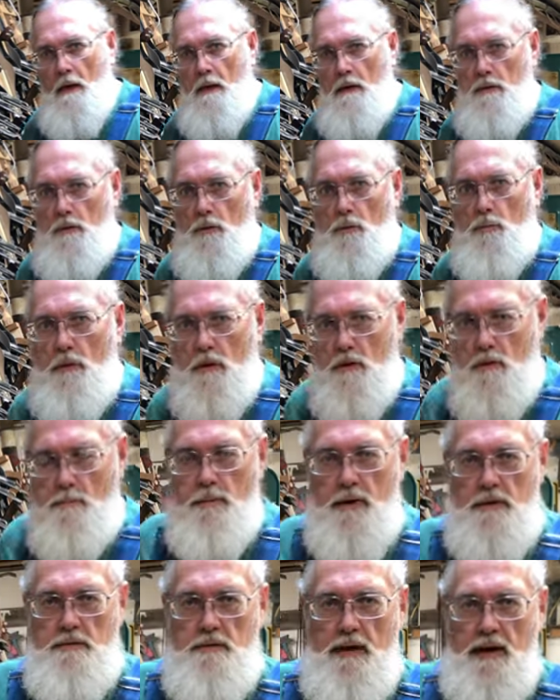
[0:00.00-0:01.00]
Hello and welcome
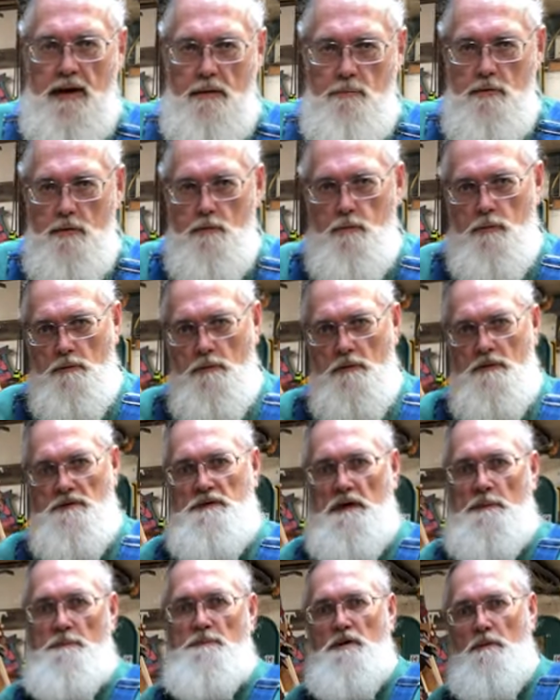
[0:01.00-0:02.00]
back to Highwheel
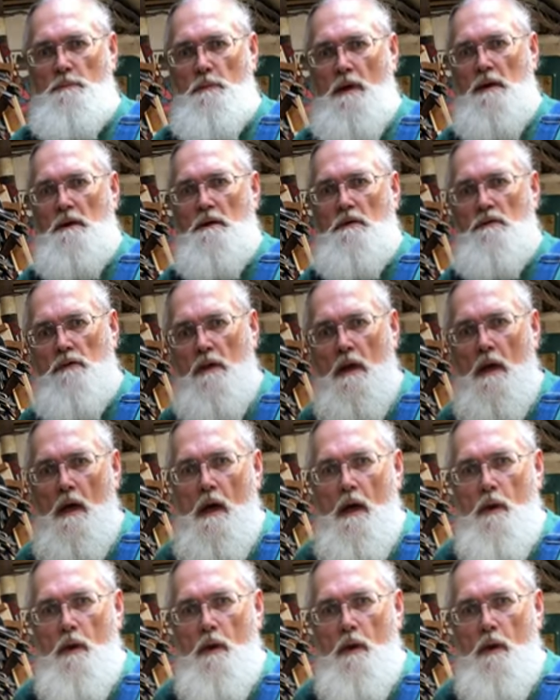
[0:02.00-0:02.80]
Woodworks. I'm Tim Eggers.